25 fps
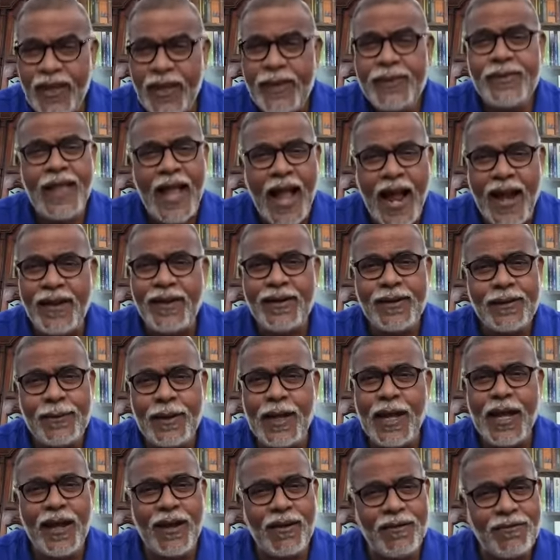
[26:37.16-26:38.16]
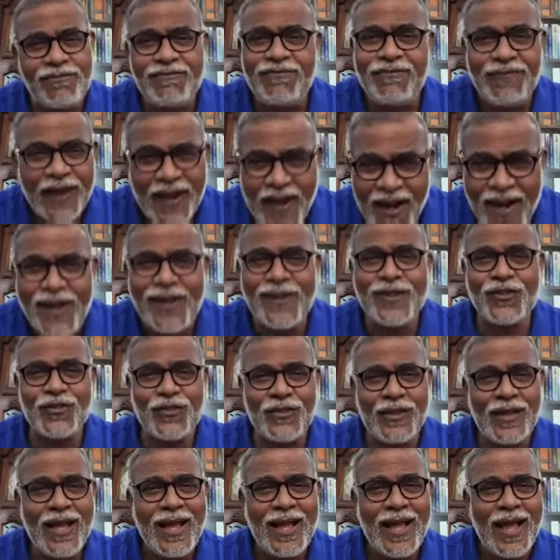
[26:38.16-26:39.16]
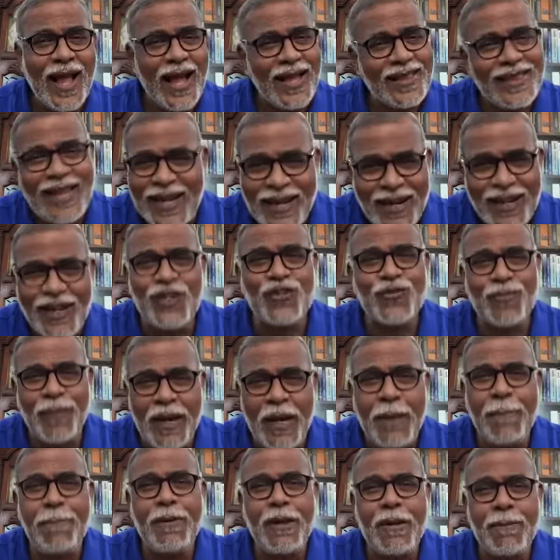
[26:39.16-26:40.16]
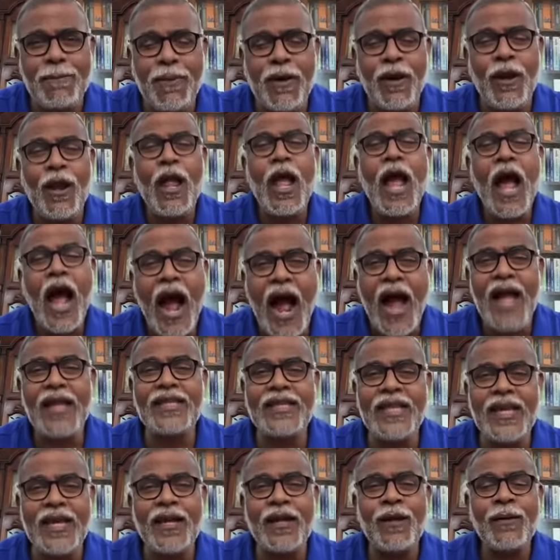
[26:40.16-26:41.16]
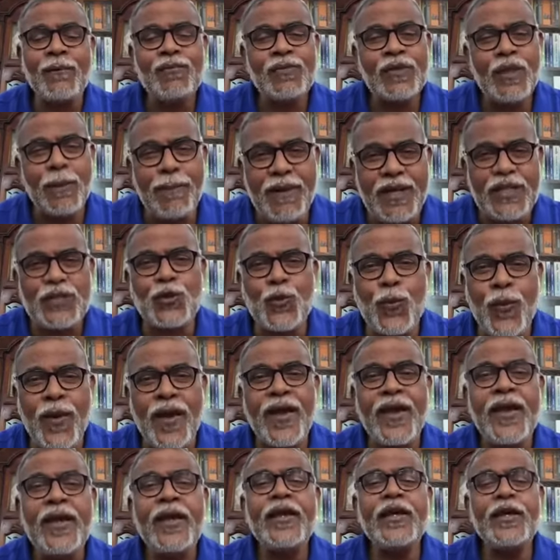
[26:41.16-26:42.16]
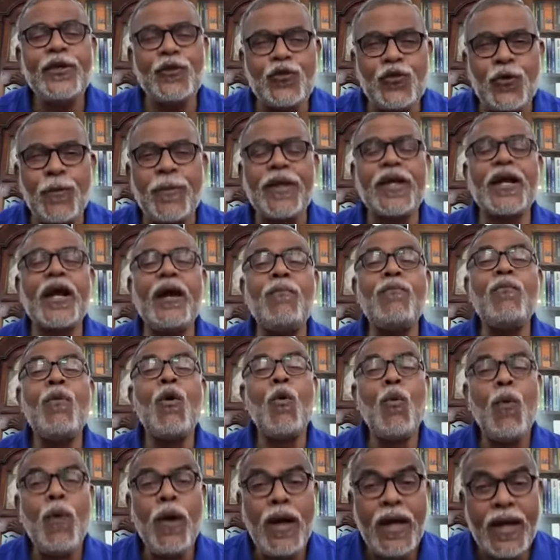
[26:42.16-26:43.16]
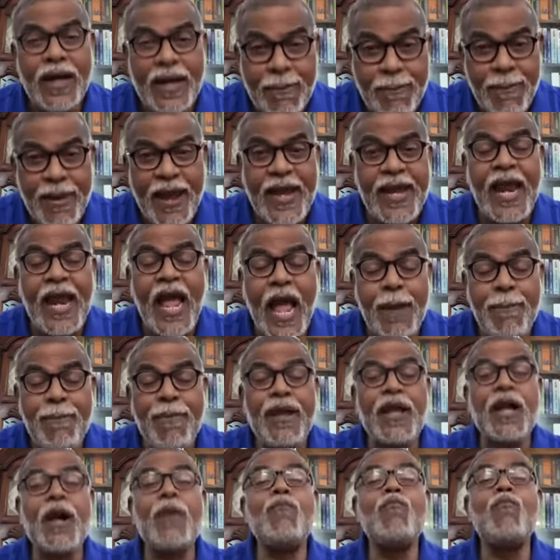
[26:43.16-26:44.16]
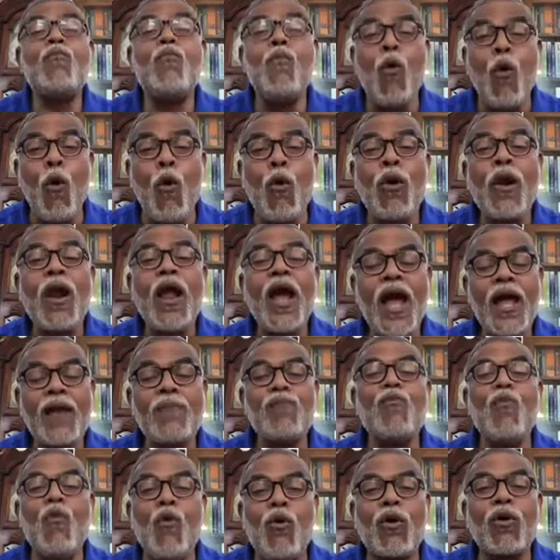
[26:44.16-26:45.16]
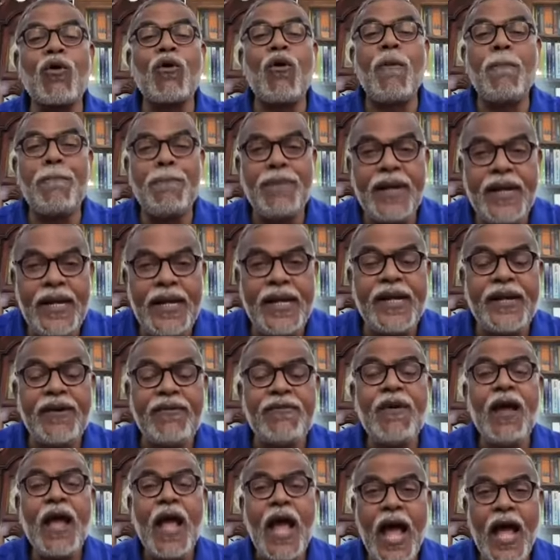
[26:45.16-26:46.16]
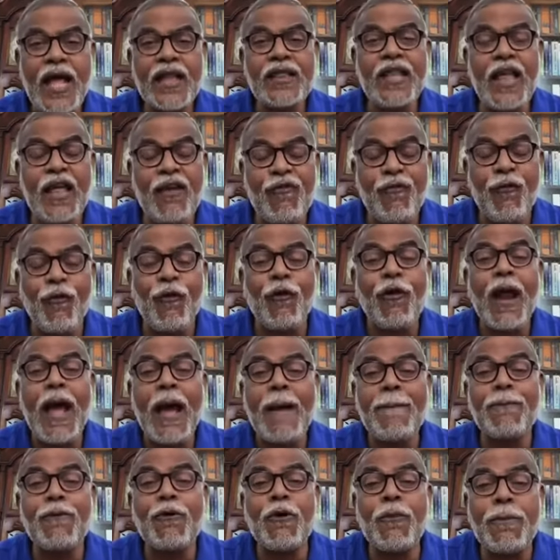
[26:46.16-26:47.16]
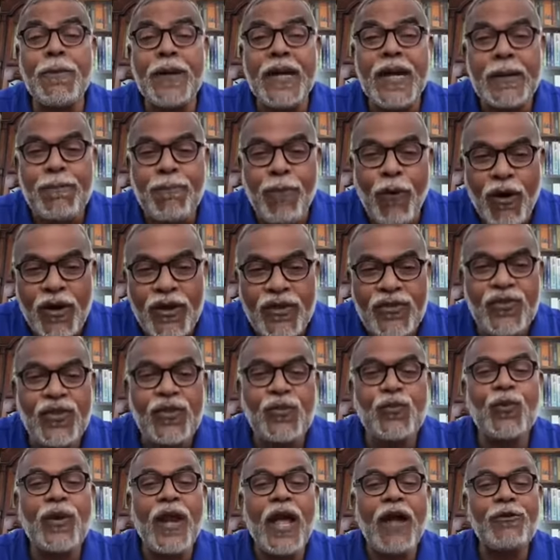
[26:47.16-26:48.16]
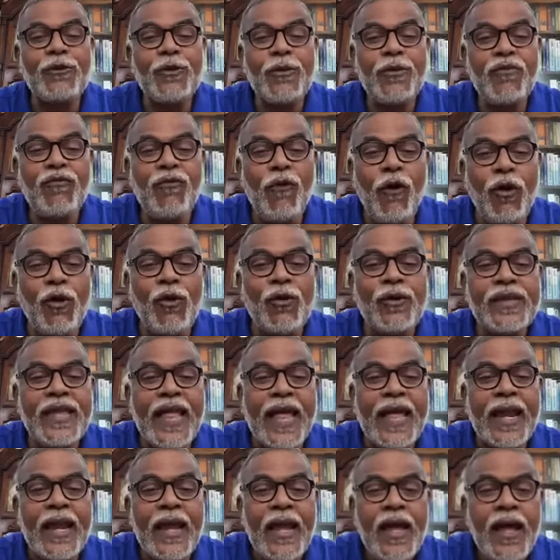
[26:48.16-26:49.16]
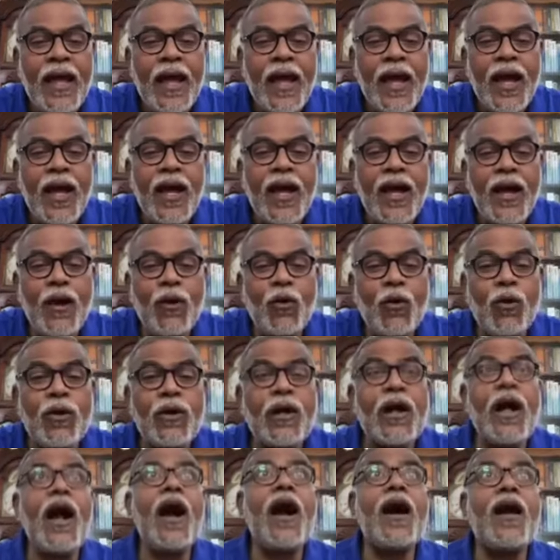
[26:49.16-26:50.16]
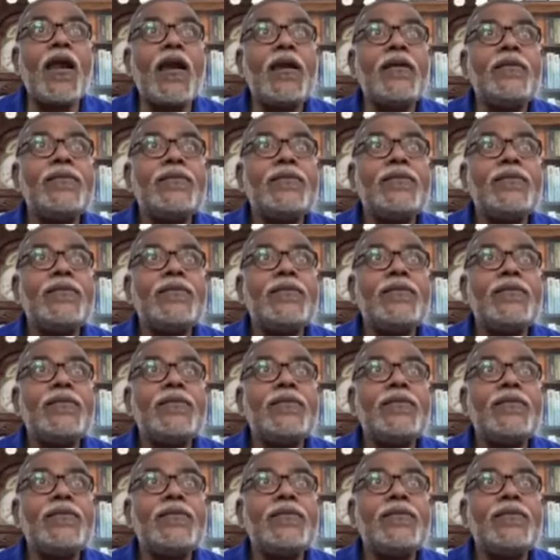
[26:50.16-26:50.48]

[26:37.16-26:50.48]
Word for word: that uh, hurts, and that hurts many people. I think the best way is to become remain and become more and more competitive, and therefore appropriate policies would have to be followed there. Uh, Onkar,